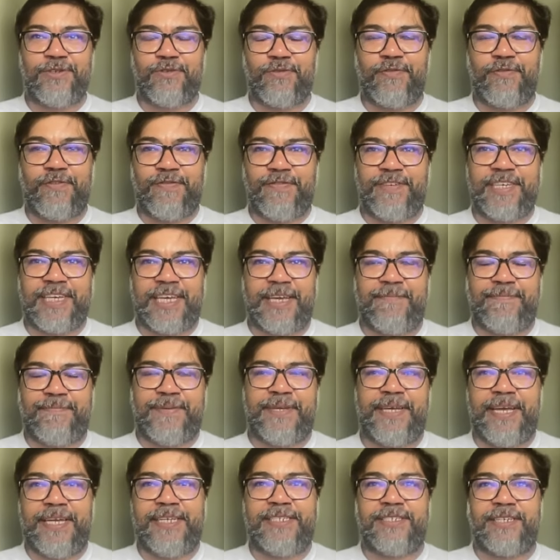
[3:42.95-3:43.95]
250
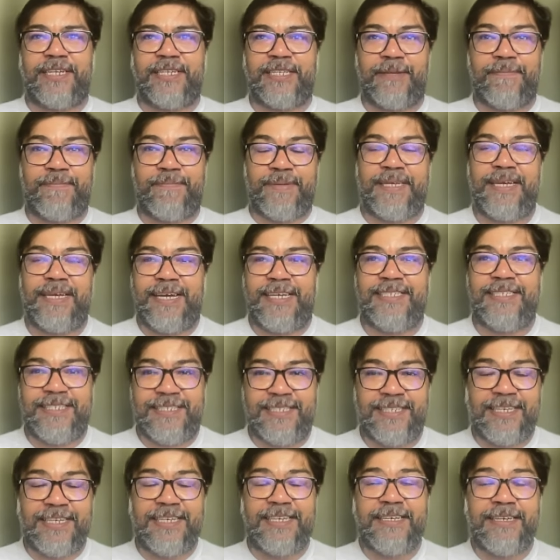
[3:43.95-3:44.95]
kph at the
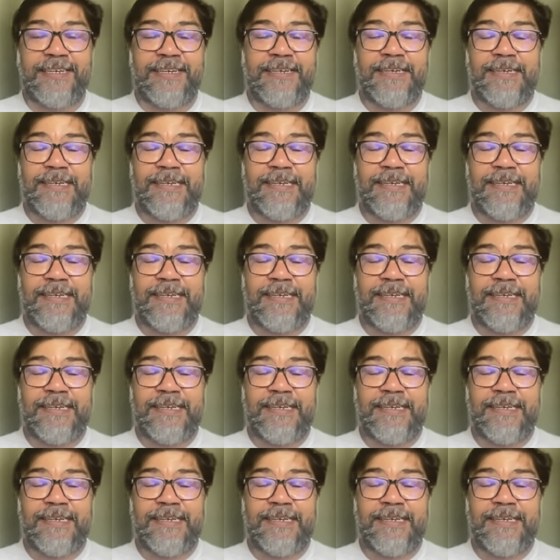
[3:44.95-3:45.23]
BIC,